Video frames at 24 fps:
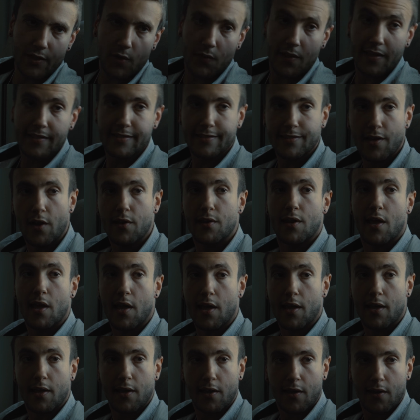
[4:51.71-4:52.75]
that you are
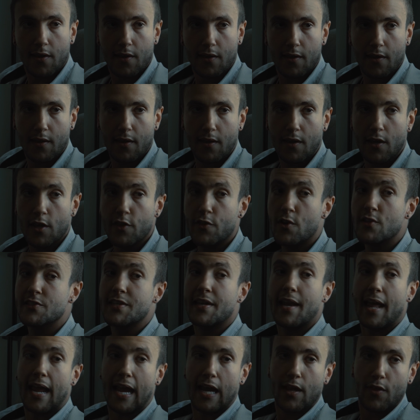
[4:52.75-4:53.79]
developing
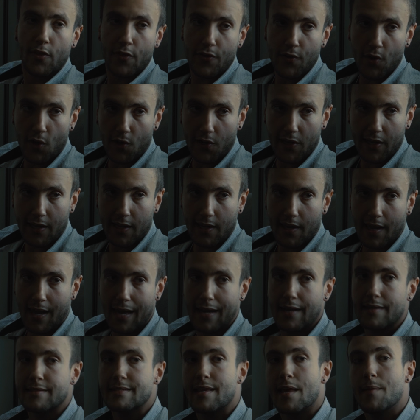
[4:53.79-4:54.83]
as quickly as
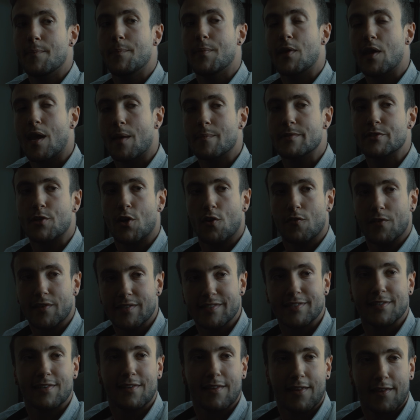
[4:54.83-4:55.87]
possible as a filmmaker.
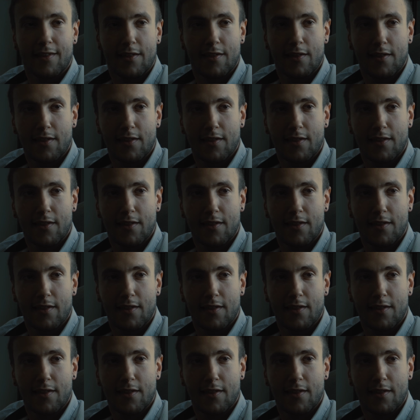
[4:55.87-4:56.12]
At some